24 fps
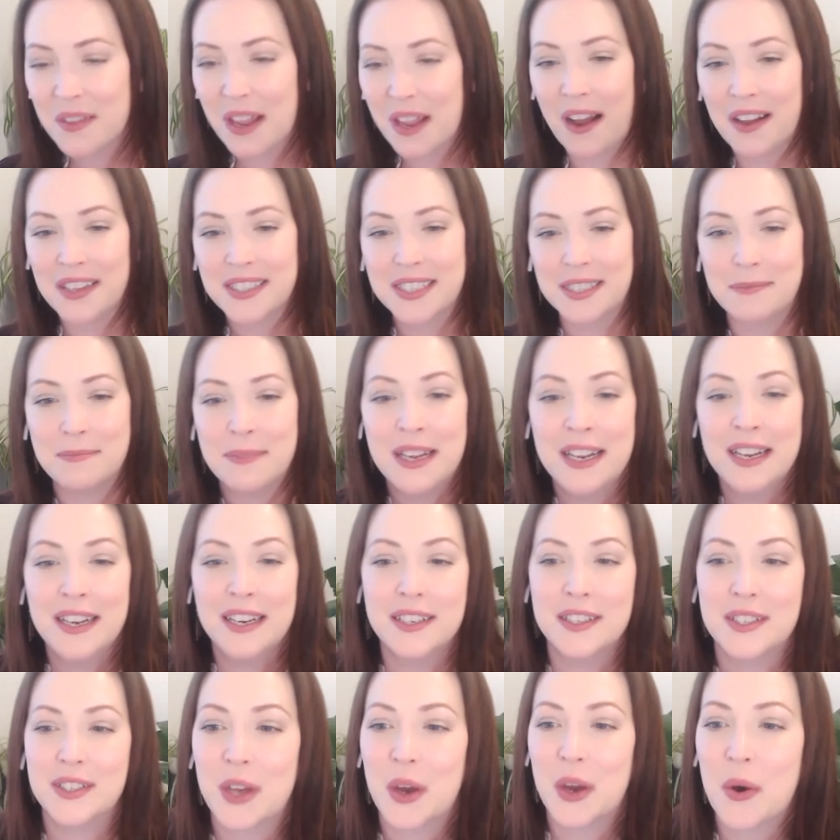Awesome.
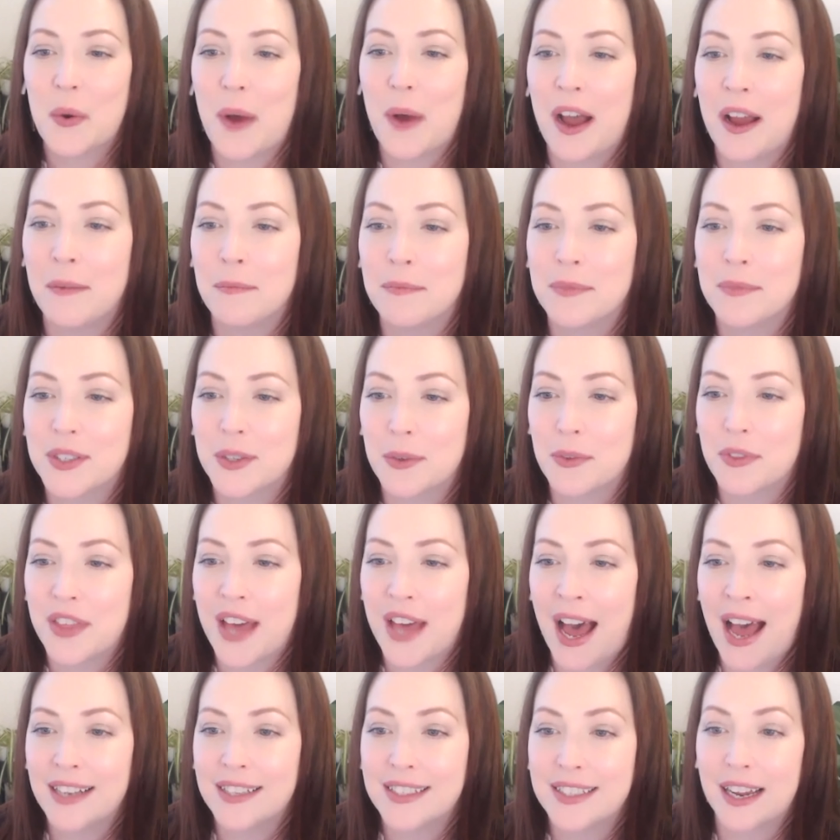So, so
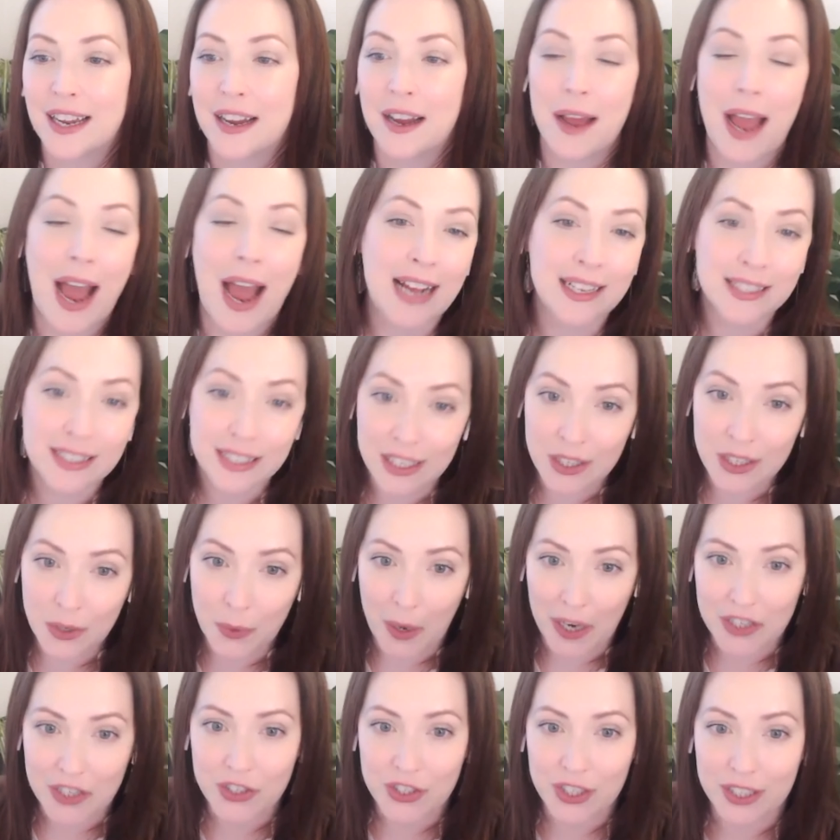that's asking
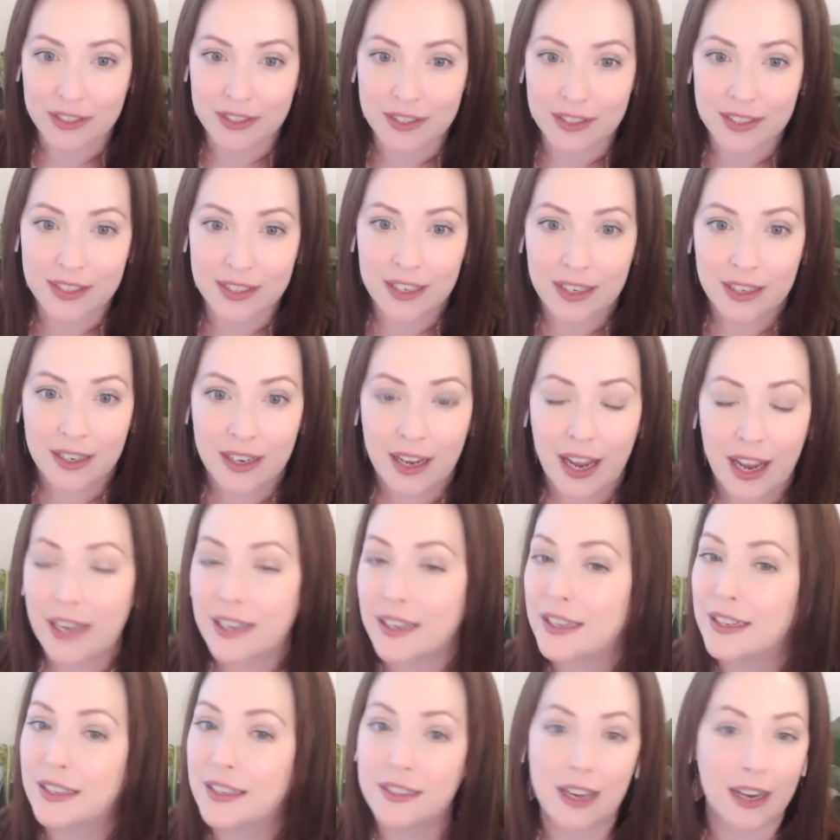questions.
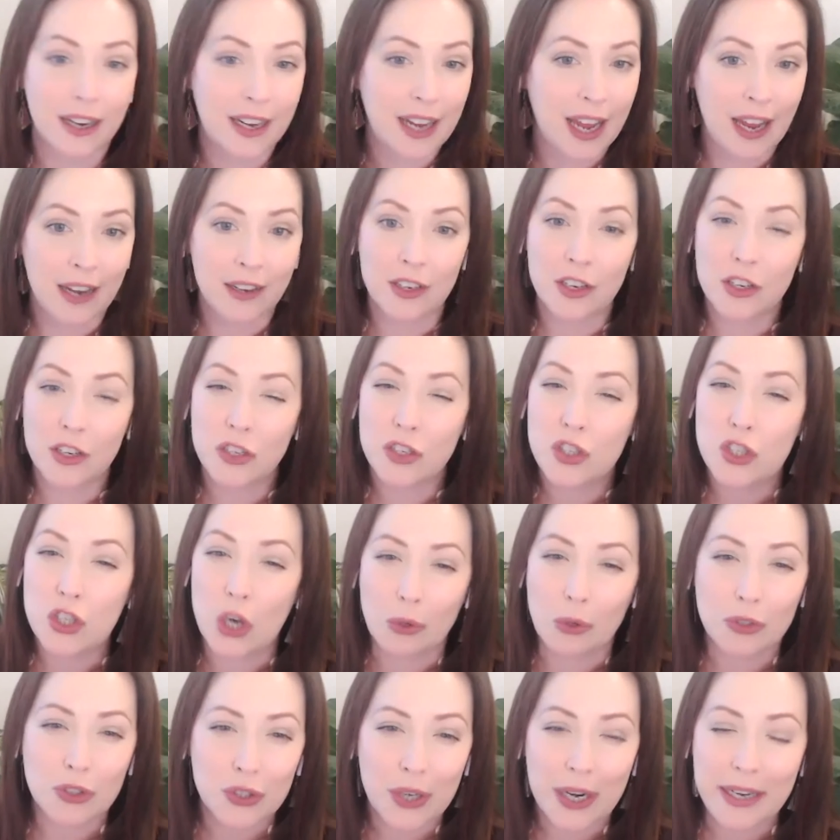And again,
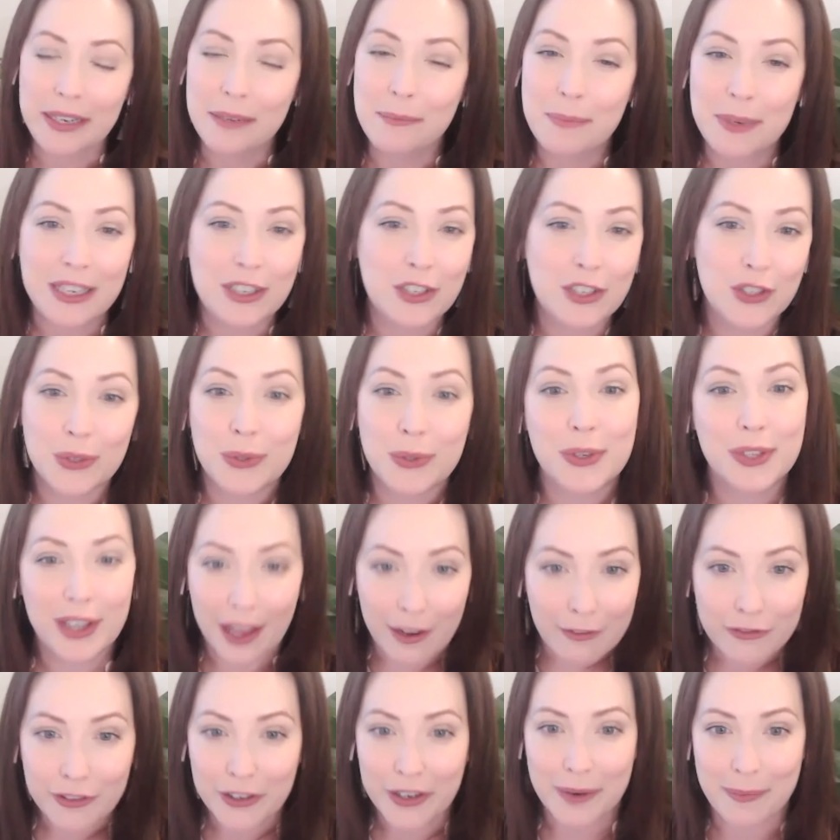don't try to be too
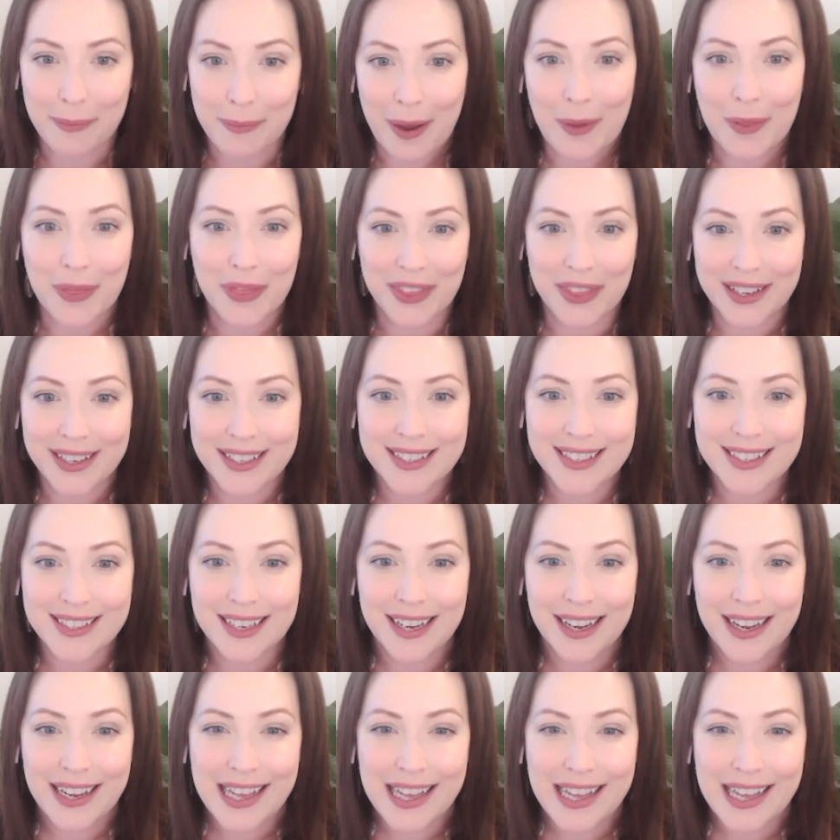clever about this.